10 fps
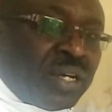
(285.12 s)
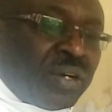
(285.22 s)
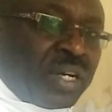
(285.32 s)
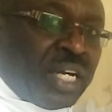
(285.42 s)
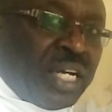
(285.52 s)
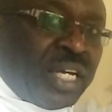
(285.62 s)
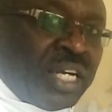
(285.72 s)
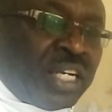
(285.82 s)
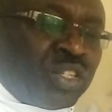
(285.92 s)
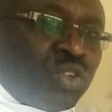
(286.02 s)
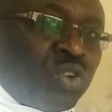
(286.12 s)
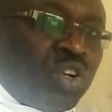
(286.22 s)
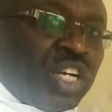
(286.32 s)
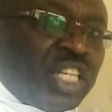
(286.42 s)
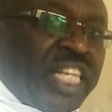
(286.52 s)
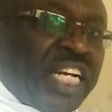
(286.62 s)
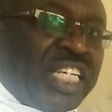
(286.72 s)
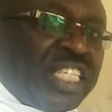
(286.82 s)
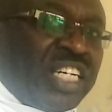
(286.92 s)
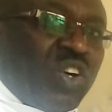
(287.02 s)
Okay? So there
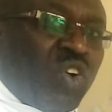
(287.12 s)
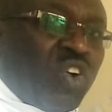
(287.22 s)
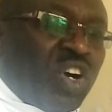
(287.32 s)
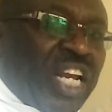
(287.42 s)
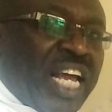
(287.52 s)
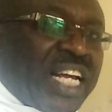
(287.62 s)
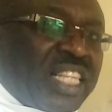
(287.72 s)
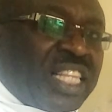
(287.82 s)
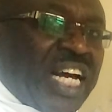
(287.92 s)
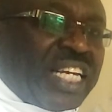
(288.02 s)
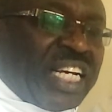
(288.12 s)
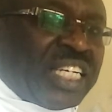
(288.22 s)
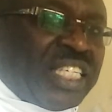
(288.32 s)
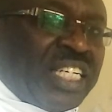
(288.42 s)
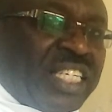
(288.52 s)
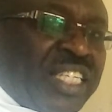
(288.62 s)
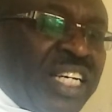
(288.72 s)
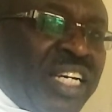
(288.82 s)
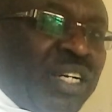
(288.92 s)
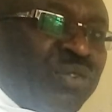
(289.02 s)
is no length that exists
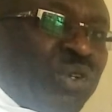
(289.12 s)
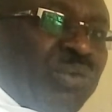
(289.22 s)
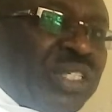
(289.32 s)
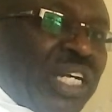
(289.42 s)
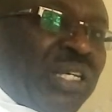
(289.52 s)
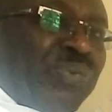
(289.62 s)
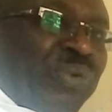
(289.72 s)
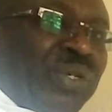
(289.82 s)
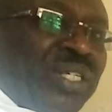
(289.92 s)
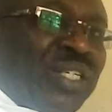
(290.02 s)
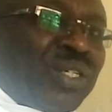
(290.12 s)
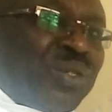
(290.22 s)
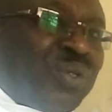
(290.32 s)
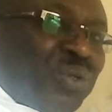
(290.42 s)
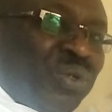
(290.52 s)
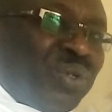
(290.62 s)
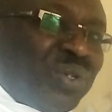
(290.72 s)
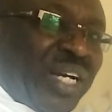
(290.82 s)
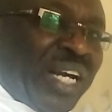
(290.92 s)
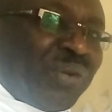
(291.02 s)
from starting point to
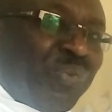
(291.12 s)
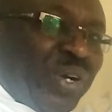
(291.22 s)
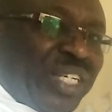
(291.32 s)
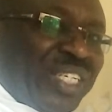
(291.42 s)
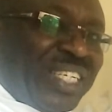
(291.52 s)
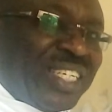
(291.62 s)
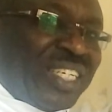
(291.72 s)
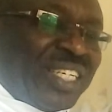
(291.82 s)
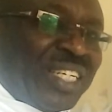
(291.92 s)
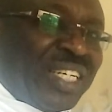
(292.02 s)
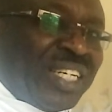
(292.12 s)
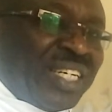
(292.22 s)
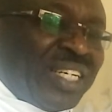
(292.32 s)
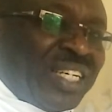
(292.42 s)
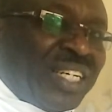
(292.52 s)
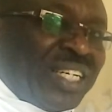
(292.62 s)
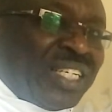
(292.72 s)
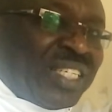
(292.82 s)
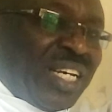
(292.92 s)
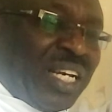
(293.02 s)
end point.
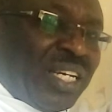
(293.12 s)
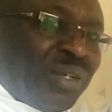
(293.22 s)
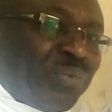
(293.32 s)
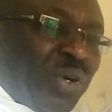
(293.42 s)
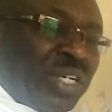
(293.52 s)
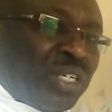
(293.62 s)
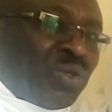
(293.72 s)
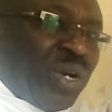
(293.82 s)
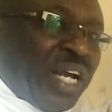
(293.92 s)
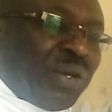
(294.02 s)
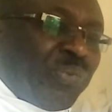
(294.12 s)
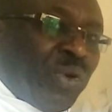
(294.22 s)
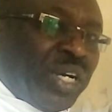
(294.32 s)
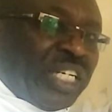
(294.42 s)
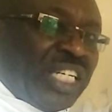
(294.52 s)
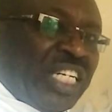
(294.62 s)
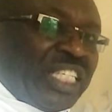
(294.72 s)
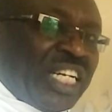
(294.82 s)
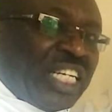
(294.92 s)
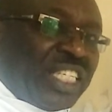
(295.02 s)
Starting point to end point
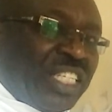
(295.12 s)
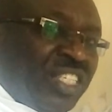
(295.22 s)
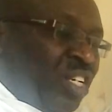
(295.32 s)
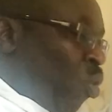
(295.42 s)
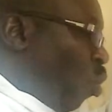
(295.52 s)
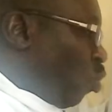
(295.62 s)
distance is 0.